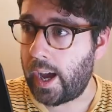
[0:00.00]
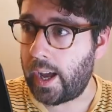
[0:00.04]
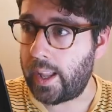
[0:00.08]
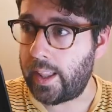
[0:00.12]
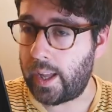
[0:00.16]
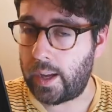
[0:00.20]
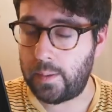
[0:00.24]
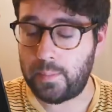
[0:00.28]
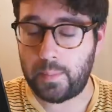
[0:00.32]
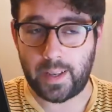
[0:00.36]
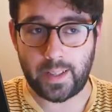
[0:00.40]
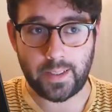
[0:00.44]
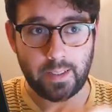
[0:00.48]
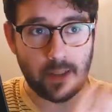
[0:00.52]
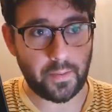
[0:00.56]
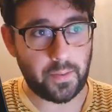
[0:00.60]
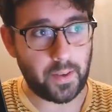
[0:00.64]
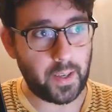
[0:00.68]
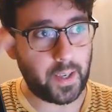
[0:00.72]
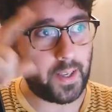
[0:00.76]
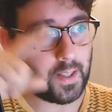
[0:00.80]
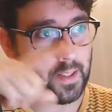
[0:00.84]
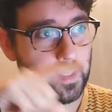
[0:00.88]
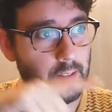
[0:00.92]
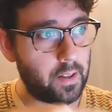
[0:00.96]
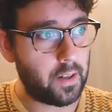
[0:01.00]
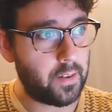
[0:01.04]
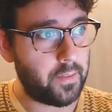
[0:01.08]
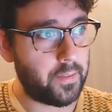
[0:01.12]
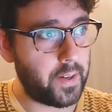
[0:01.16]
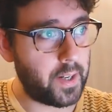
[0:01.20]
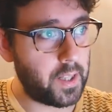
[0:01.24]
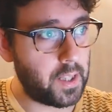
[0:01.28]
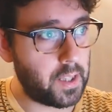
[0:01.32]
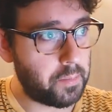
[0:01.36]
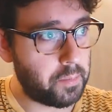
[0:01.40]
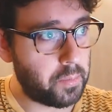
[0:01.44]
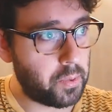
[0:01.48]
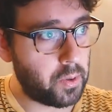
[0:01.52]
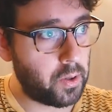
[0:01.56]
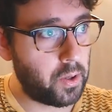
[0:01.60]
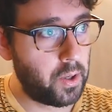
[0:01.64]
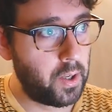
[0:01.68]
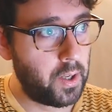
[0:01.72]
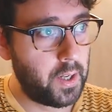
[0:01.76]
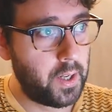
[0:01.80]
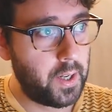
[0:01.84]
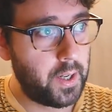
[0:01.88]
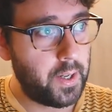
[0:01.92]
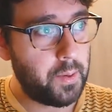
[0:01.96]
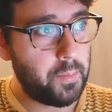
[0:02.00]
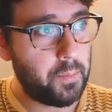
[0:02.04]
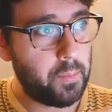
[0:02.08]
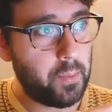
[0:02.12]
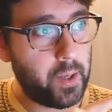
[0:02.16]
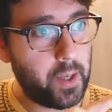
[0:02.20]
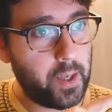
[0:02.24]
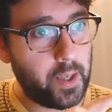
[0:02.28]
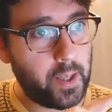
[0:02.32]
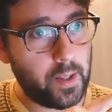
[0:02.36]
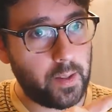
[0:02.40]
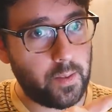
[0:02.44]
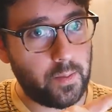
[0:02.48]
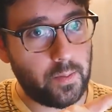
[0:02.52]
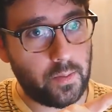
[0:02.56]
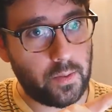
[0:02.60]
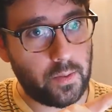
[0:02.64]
and that means if he's not available, we.